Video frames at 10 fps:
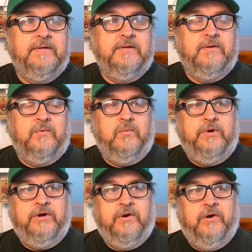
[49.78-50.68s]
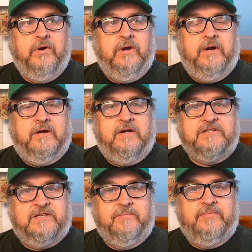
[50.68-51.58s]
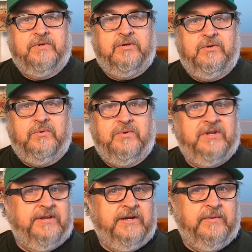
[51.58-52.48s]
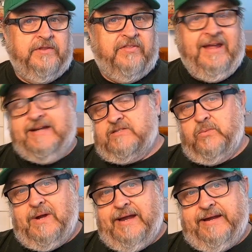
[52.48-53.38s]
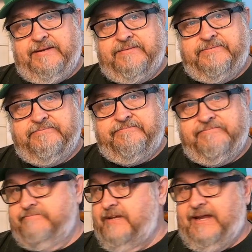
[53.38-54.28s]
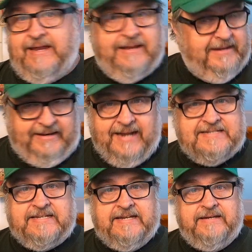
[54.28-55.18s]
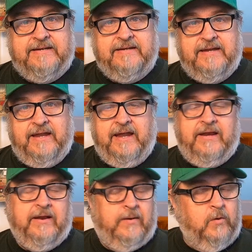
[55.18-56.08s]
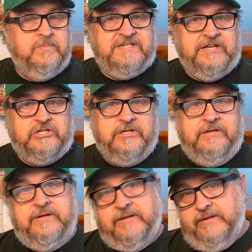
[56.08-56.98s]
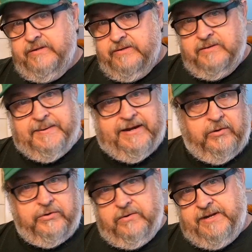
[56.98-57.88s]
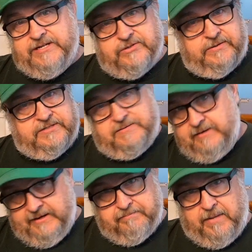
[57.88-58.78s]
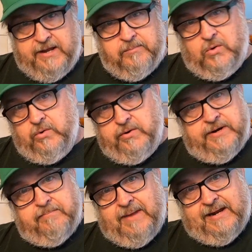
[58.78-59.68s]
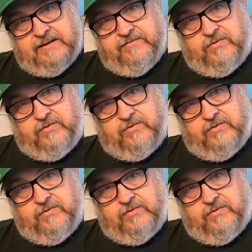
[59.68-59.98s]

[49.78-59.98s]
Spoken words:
We're accustomed to dealing with X and Y, and that's it. And the home position, depending on your laser, it's that bottom corner, that back left corner.